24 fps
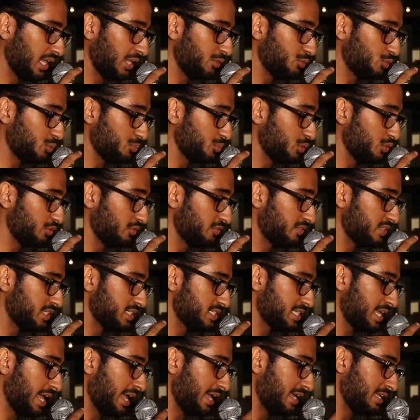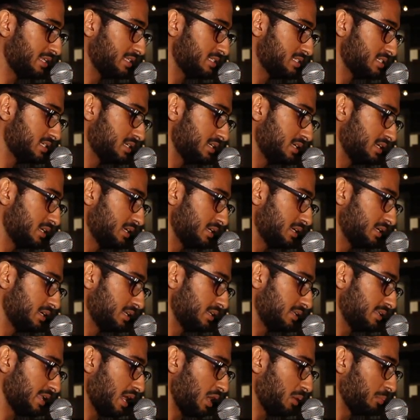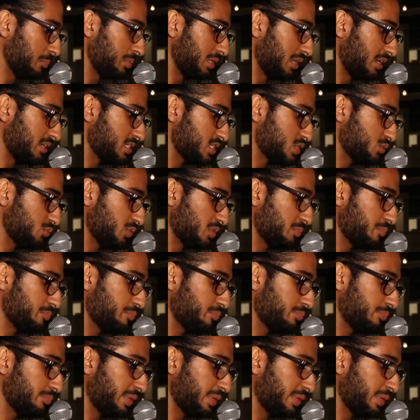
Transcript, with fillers: He removed his hand, now blushed with